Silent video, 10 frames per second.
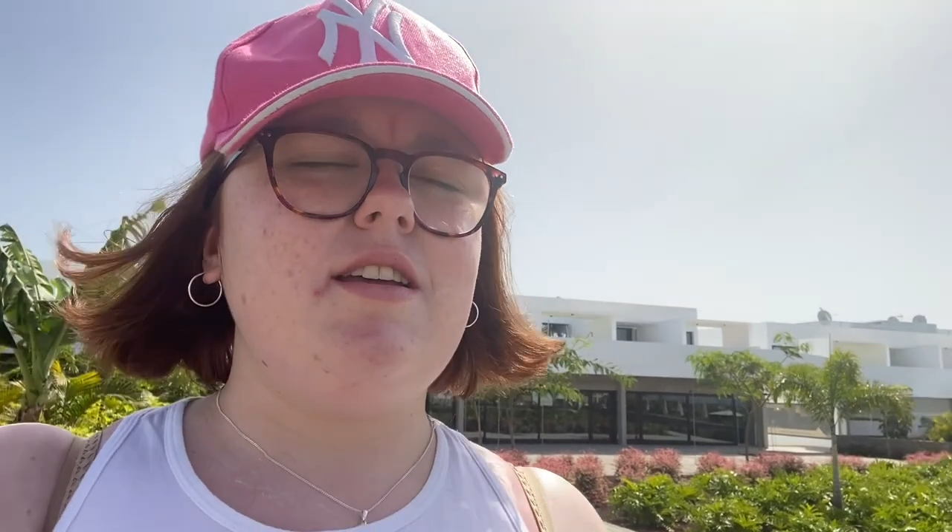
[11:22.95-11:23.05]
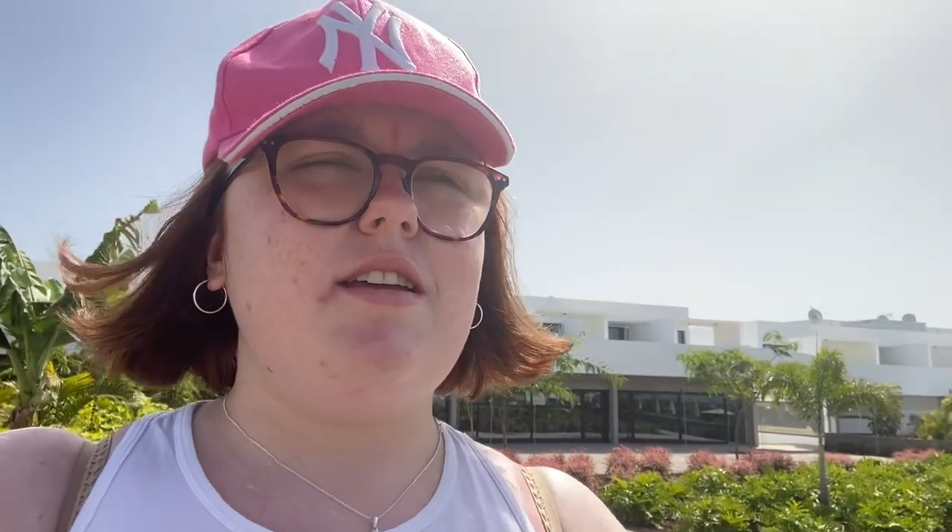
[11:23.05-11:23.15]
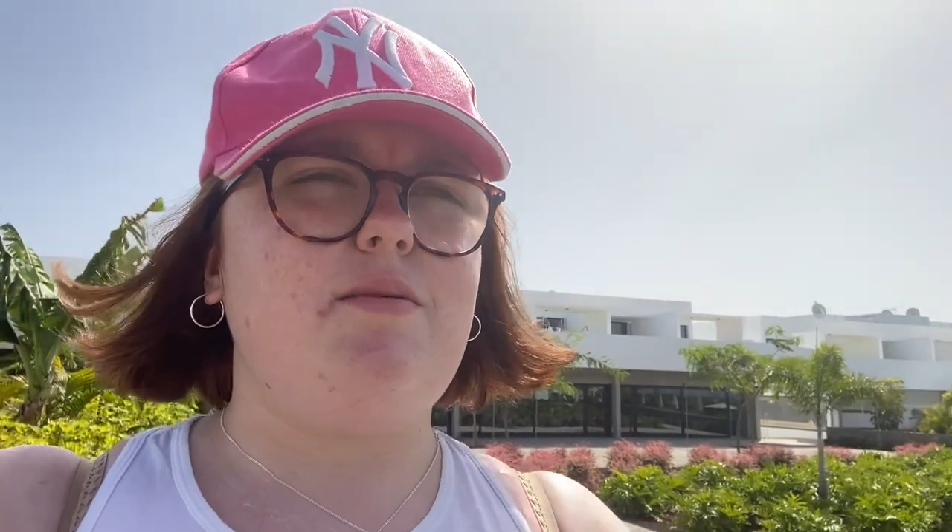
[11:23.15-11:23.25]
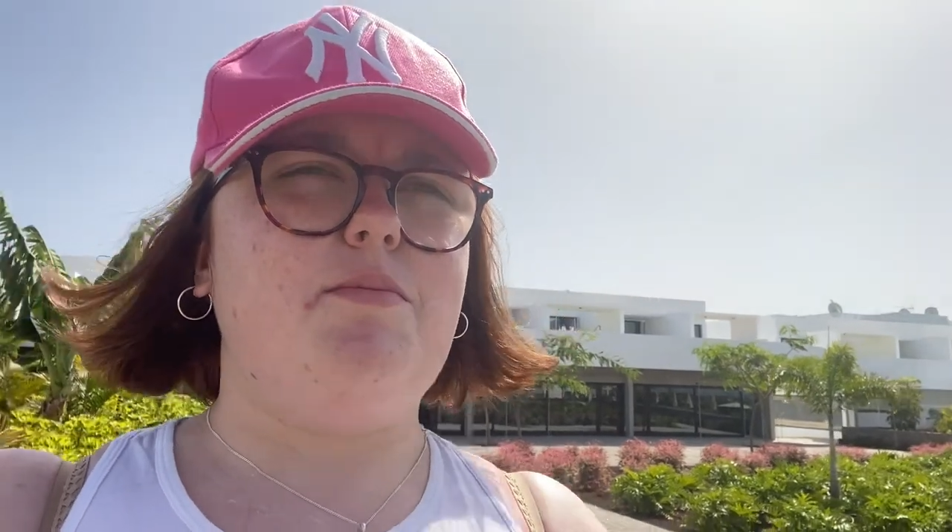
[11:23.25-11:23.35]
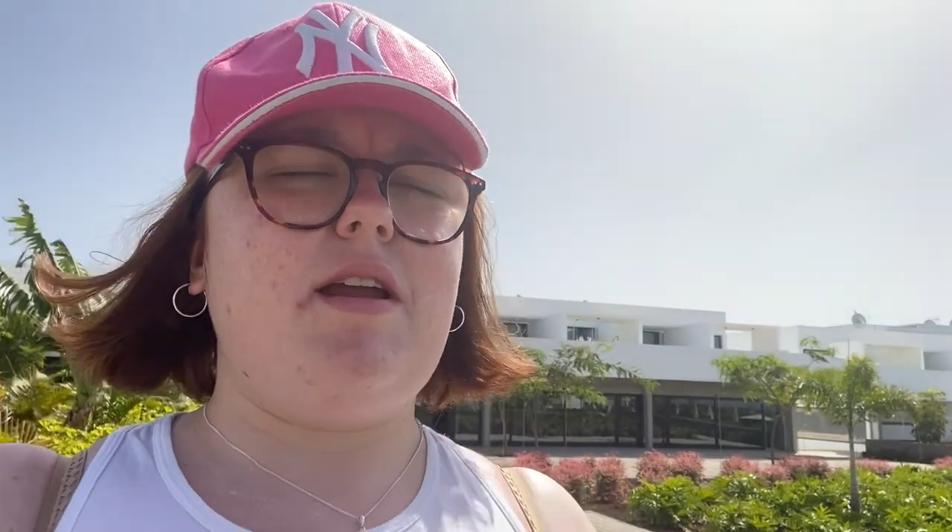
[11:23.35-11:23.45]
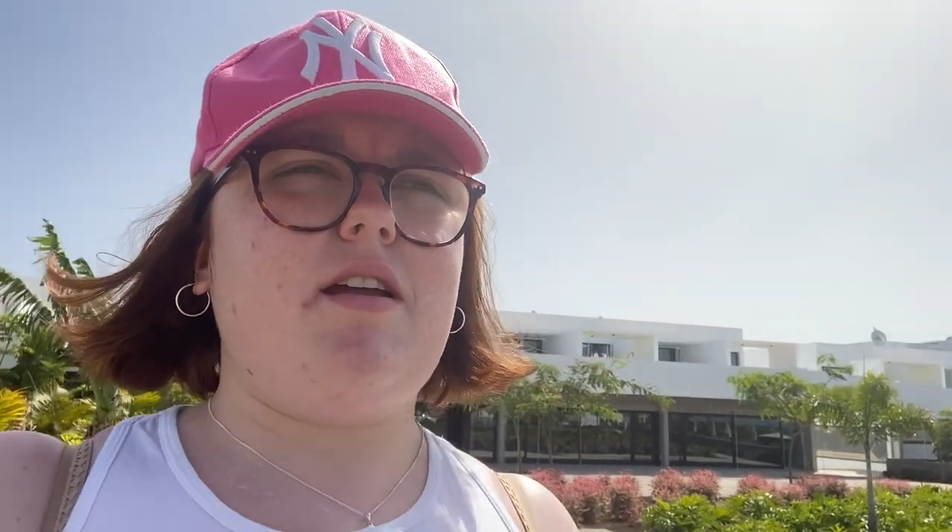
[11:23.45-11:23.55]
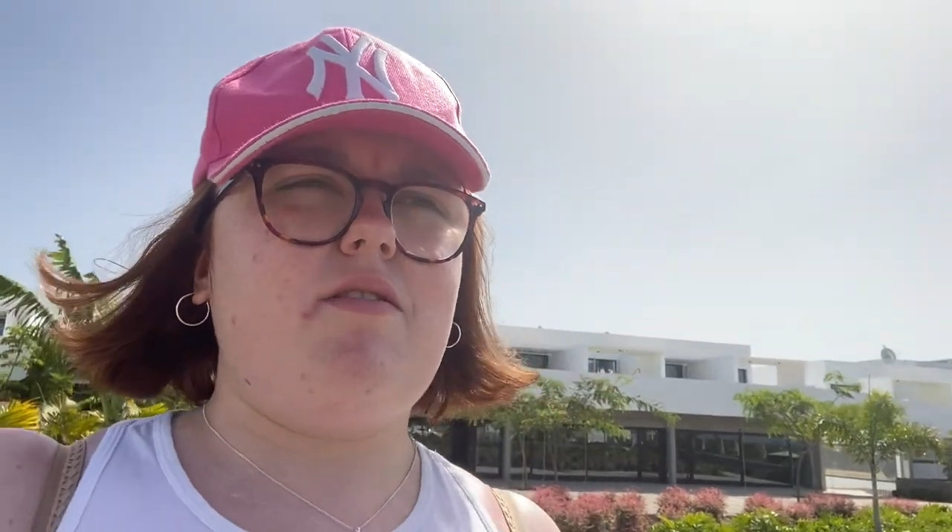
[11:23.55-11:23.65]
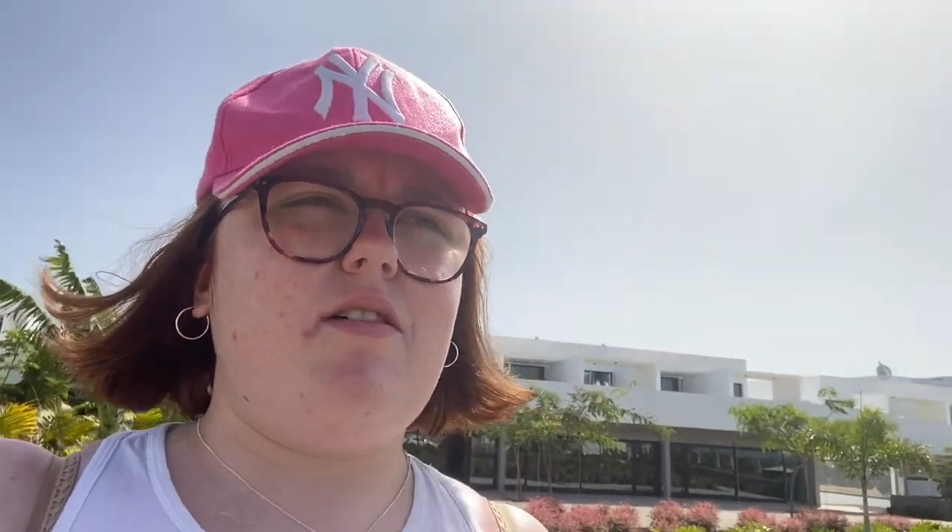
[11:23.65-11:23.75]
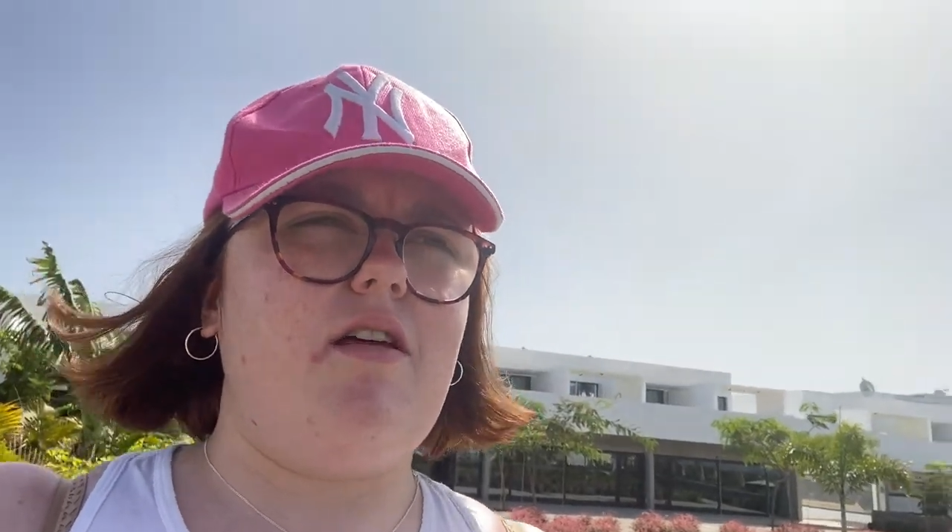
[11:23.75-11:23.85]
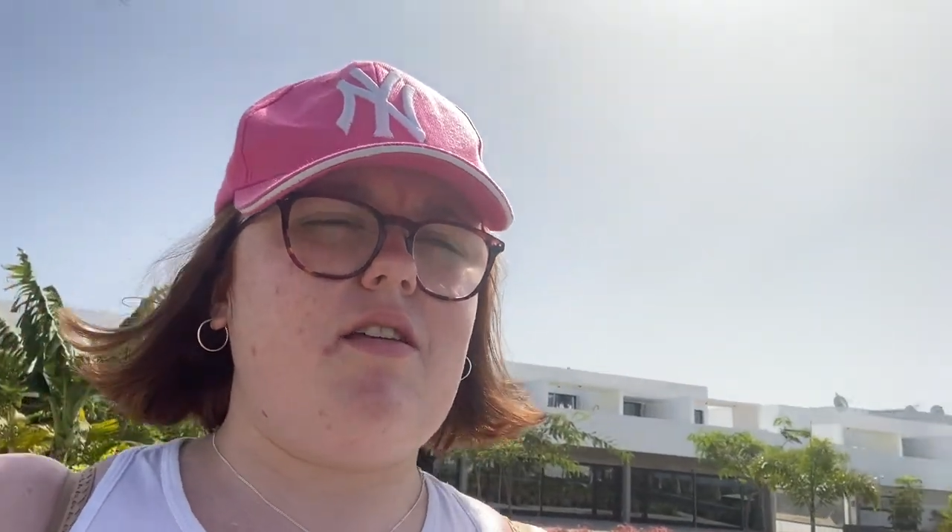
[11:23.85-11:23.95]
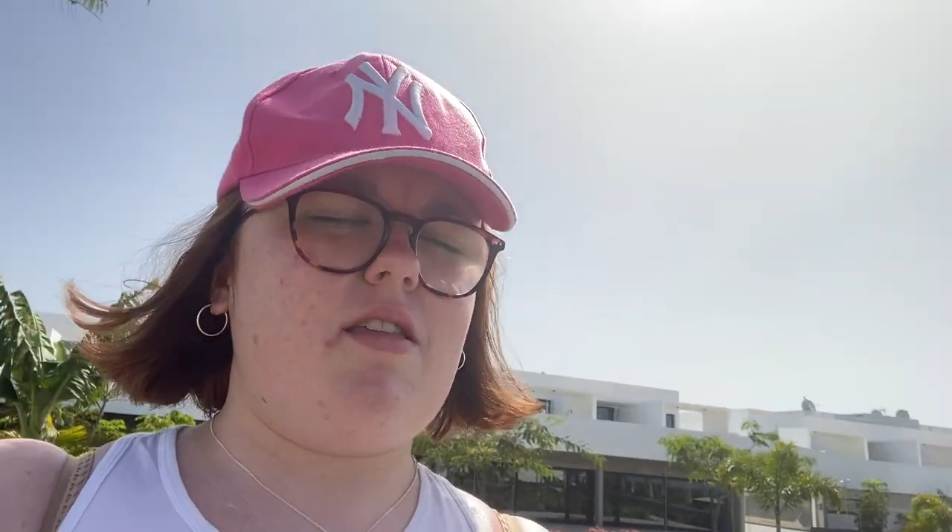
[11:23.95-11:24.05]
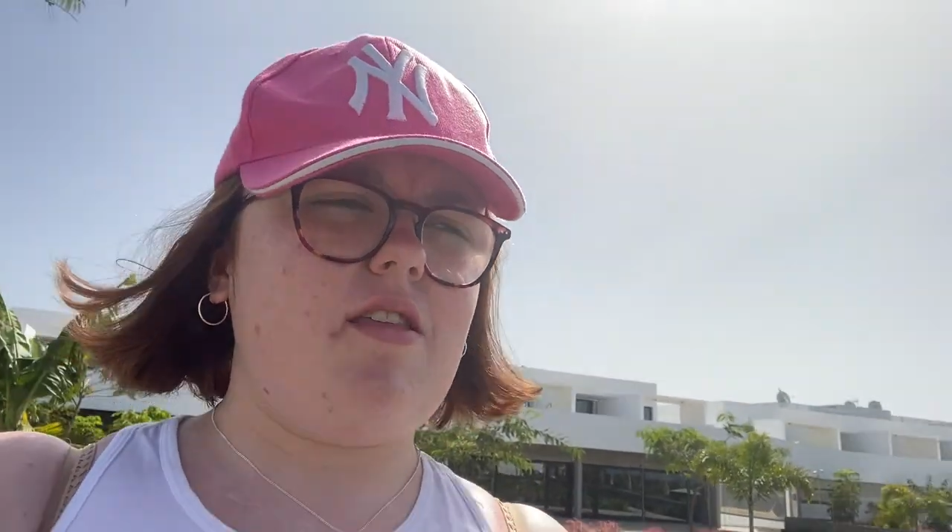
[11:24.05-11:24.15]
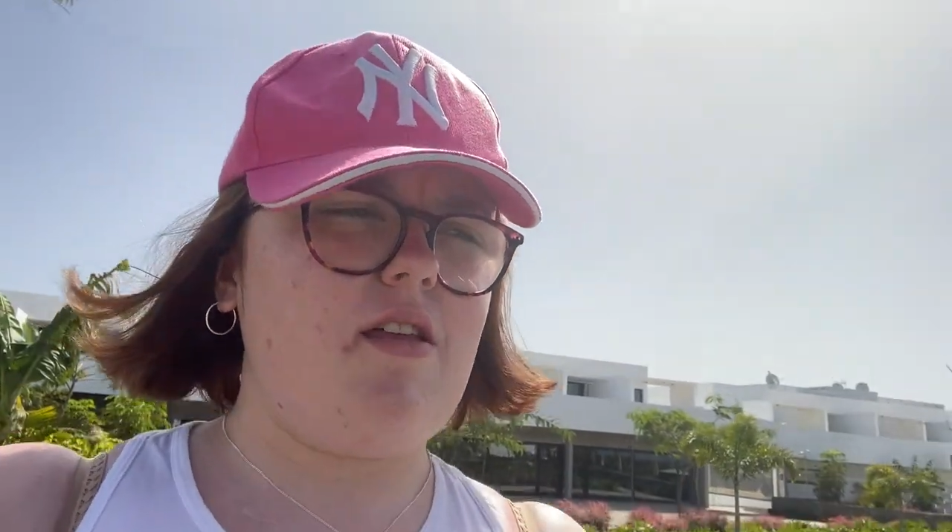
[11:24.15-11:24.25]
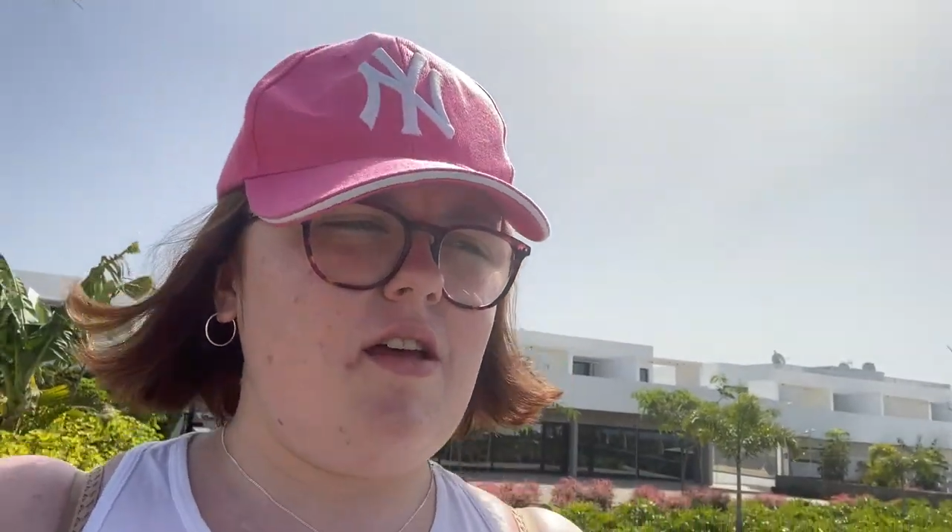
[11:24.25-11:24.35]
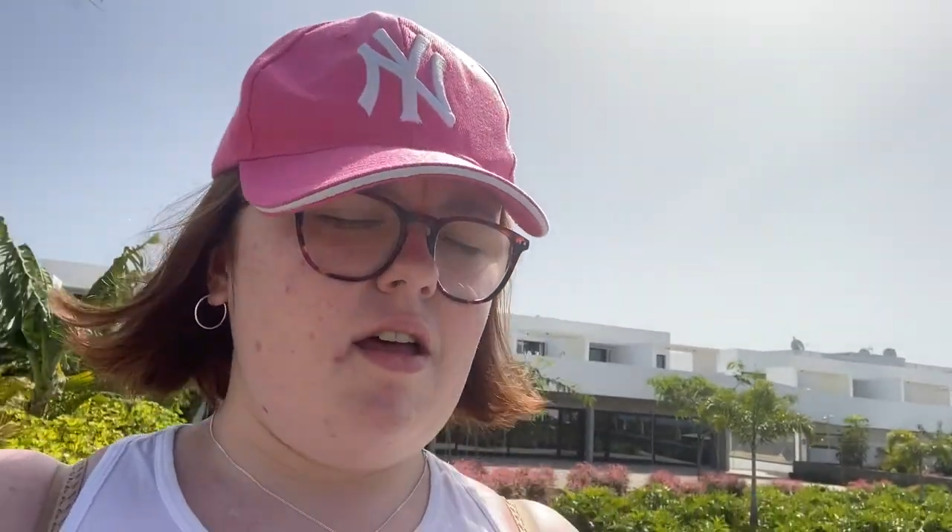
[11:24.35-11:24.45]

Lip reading: eat breakfast,